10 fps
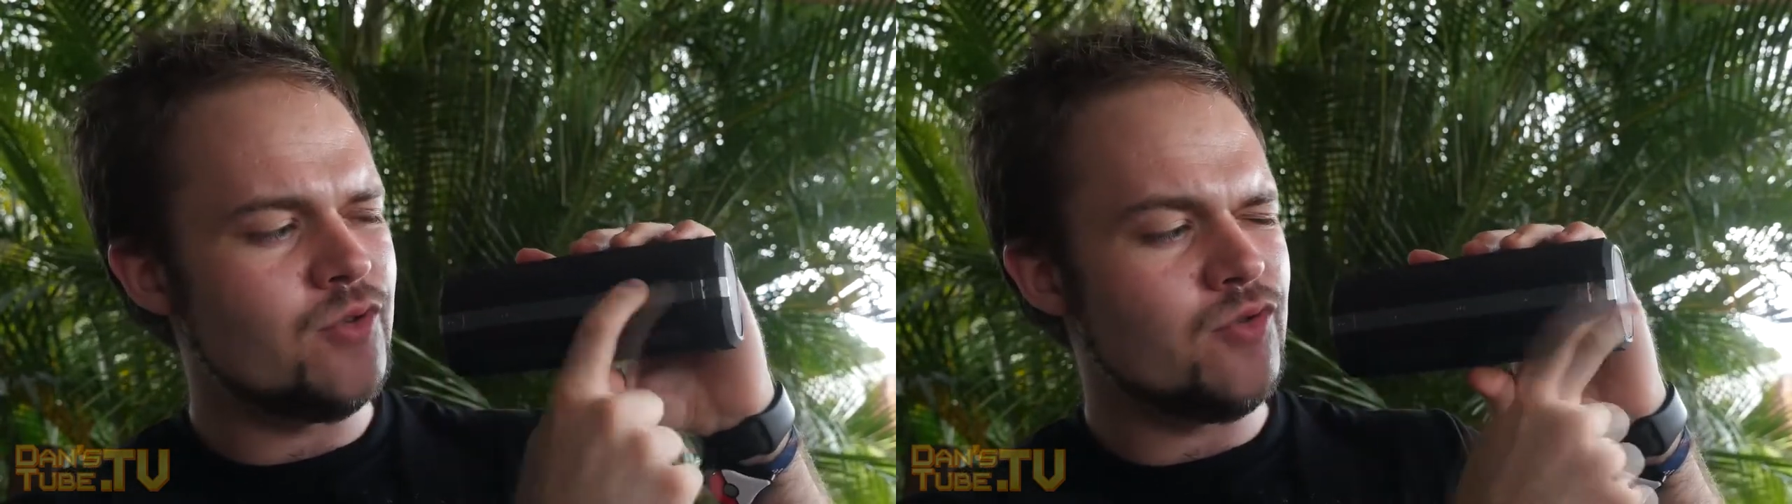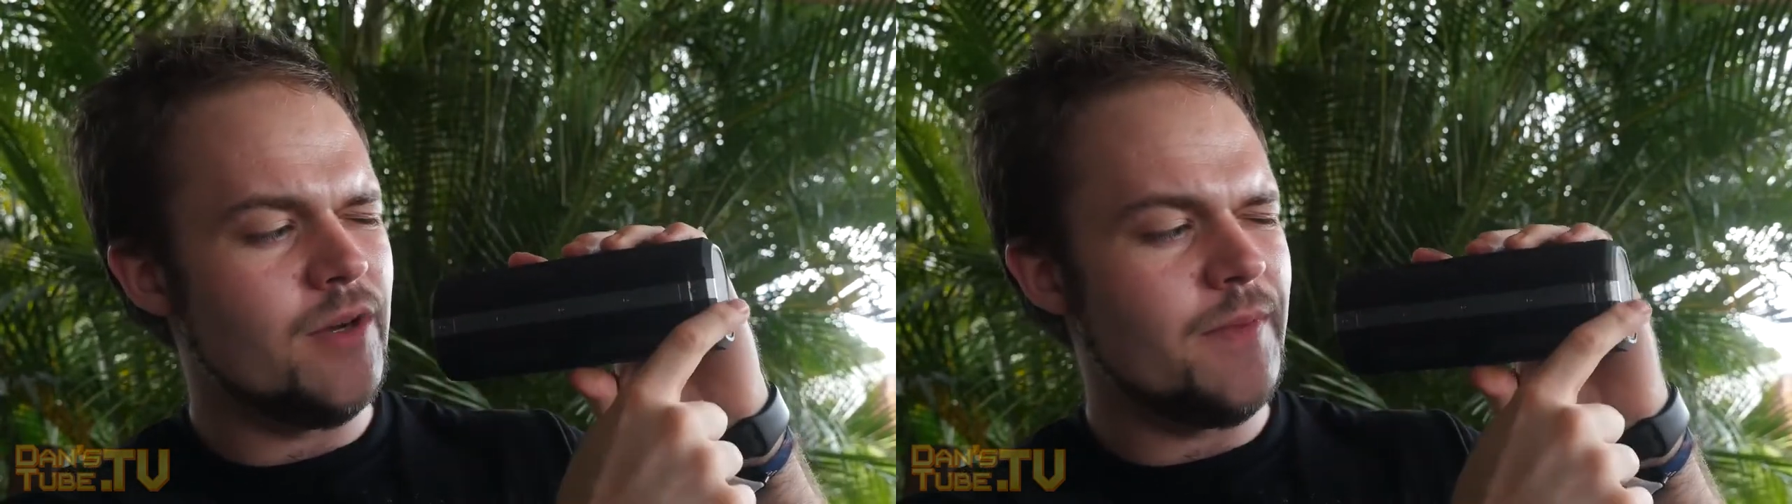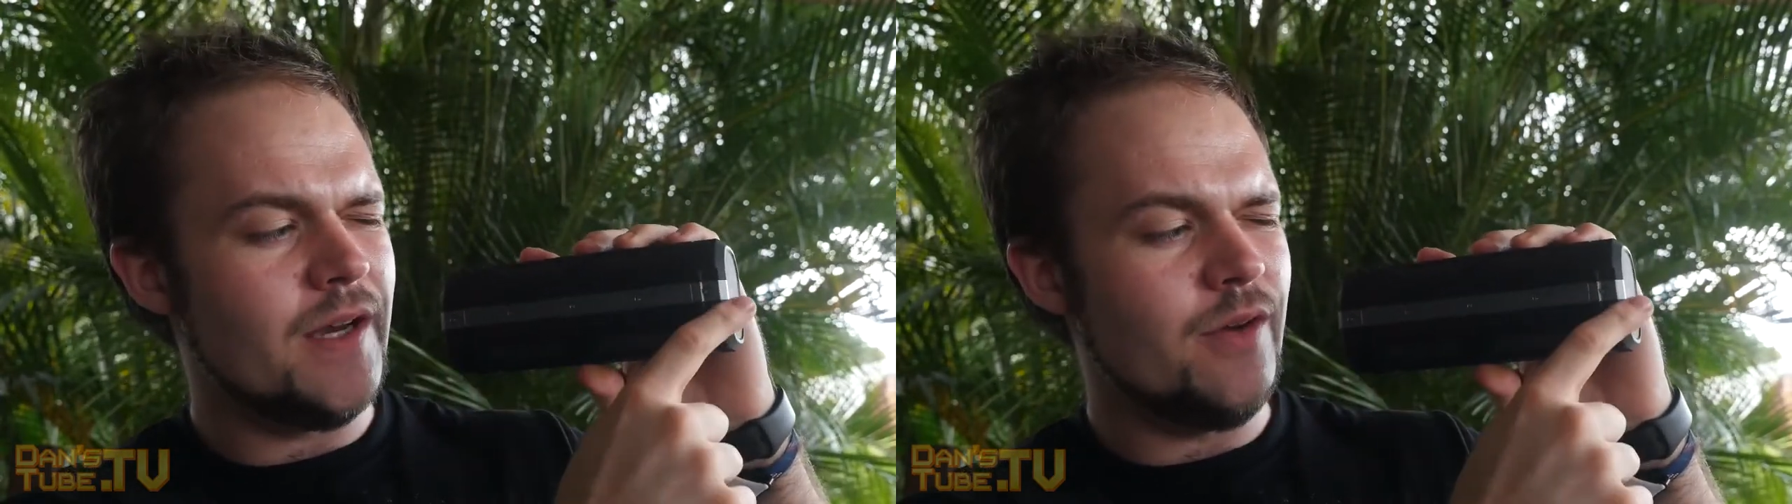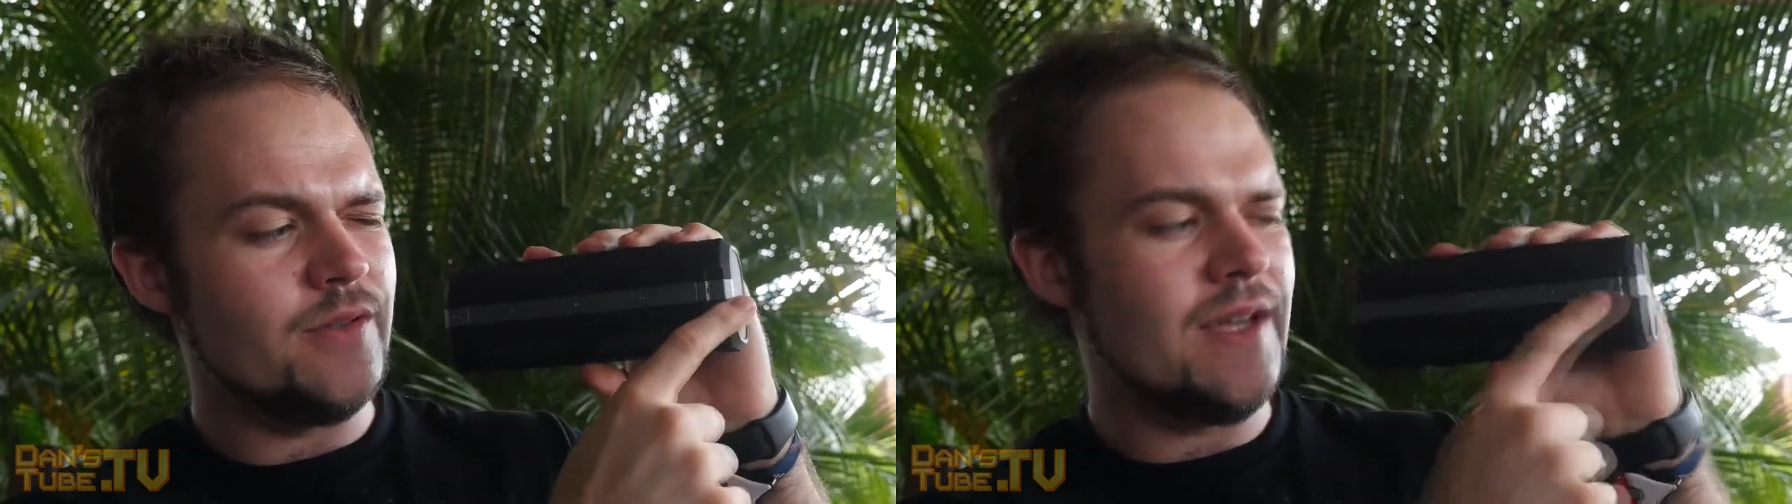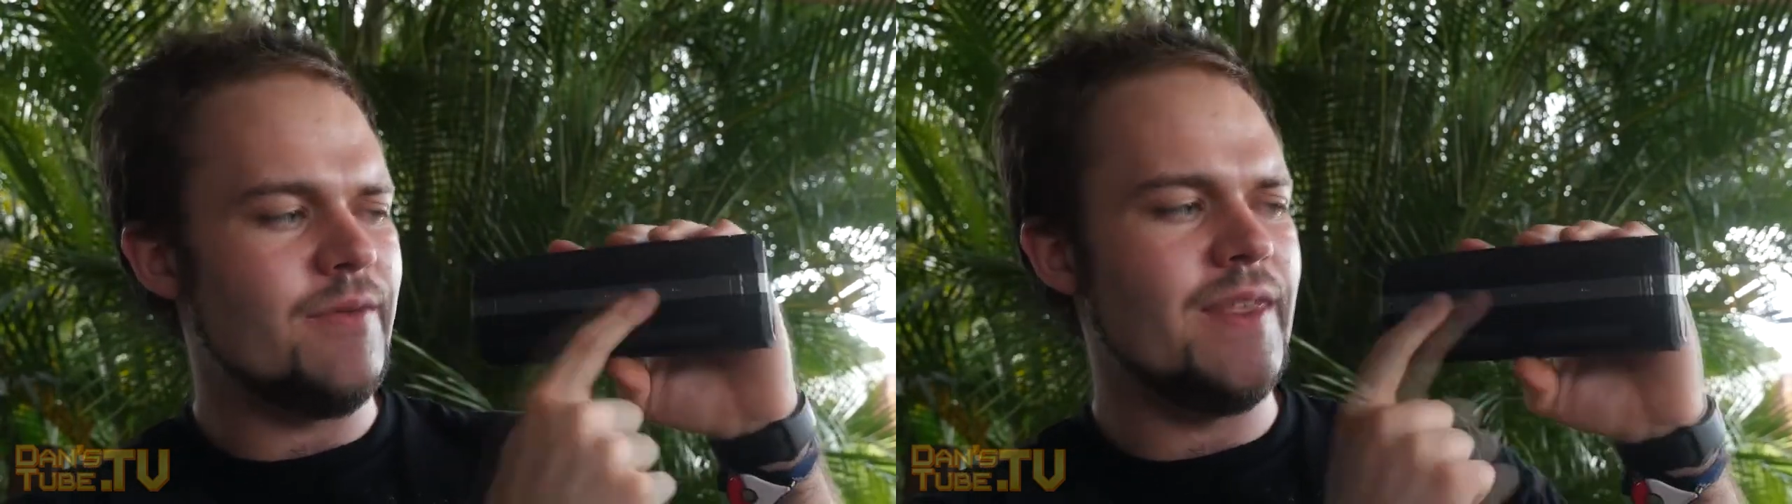strip that
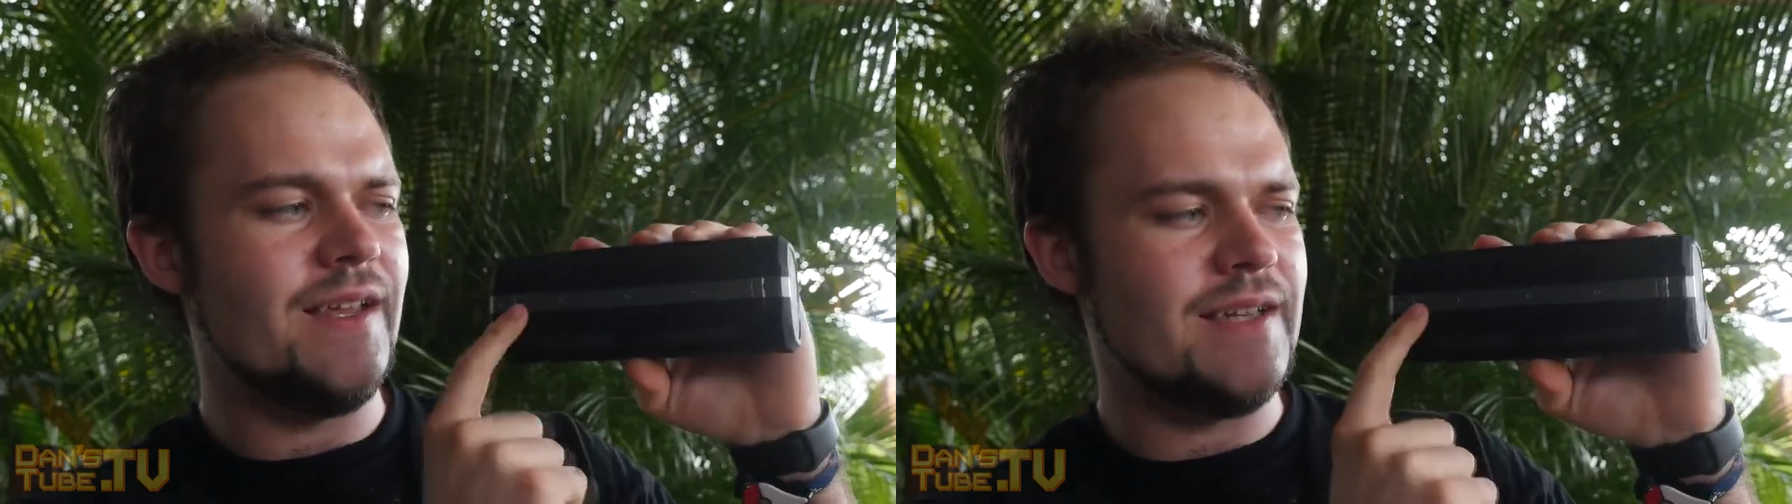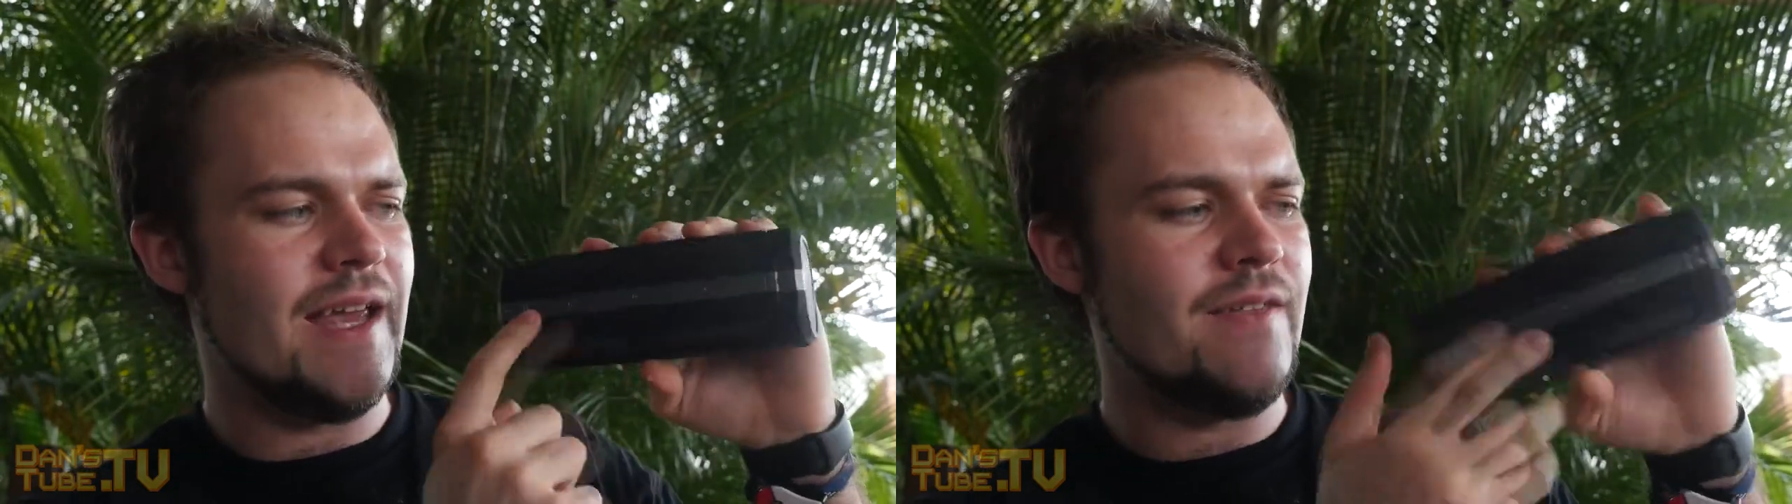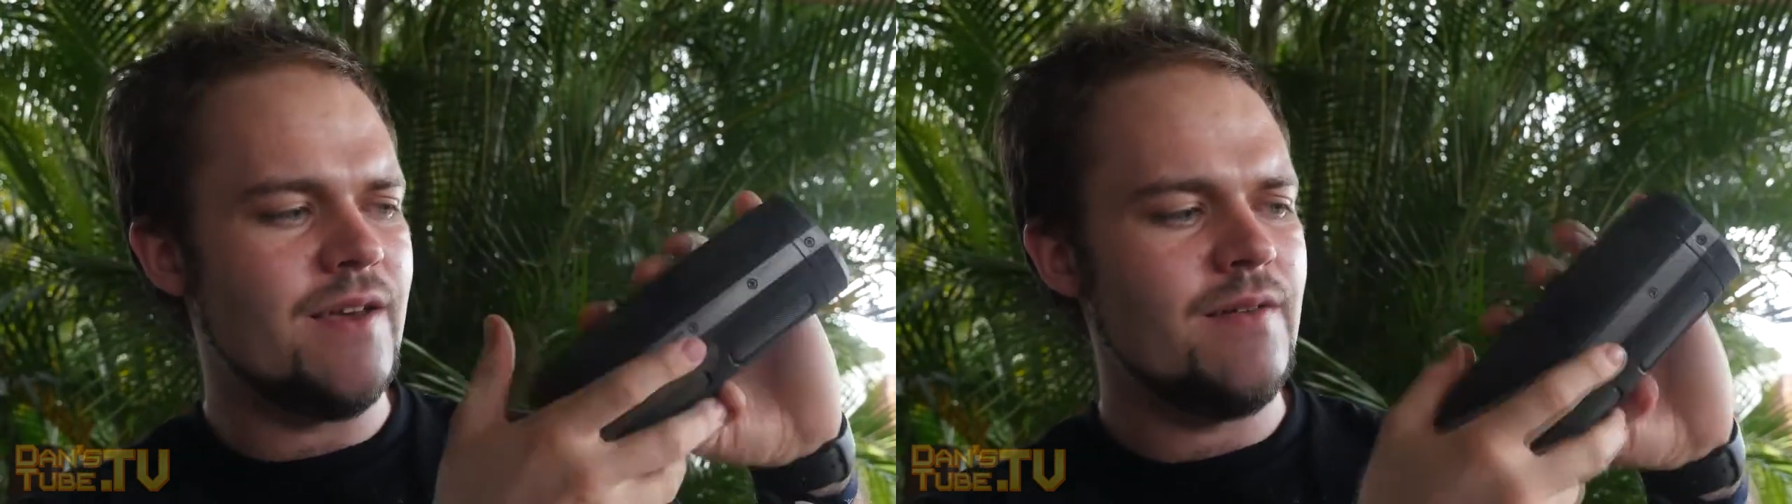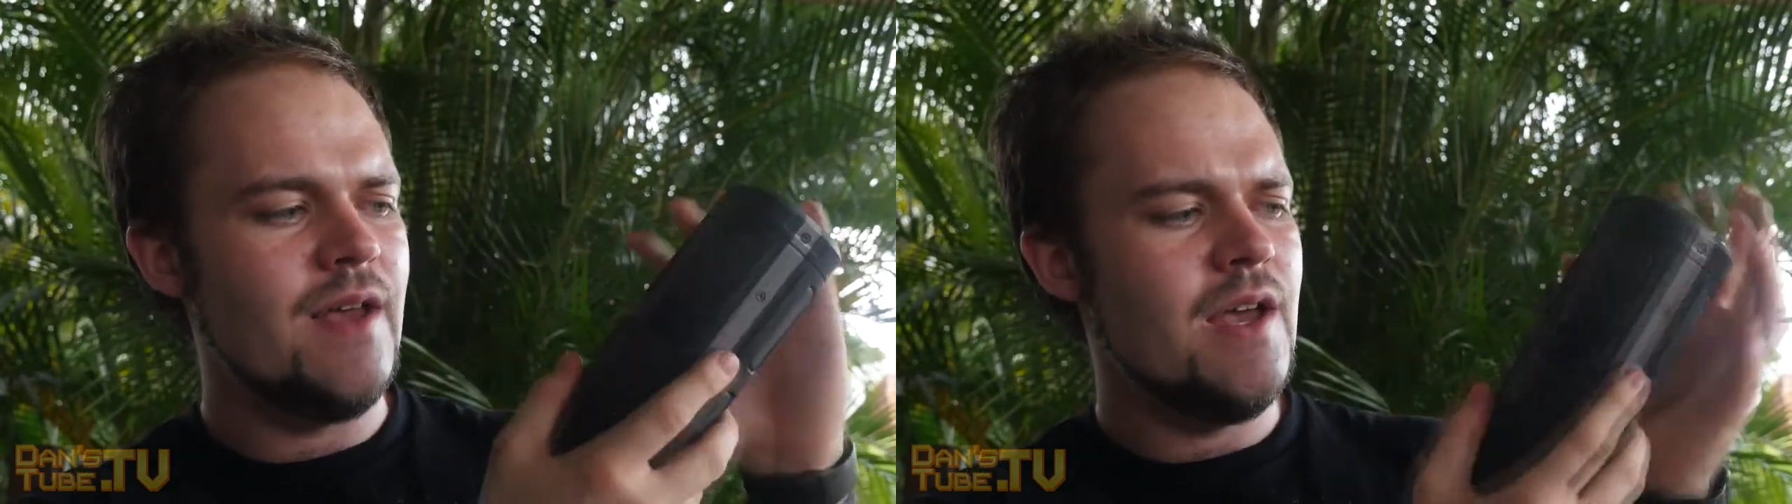holds everything together,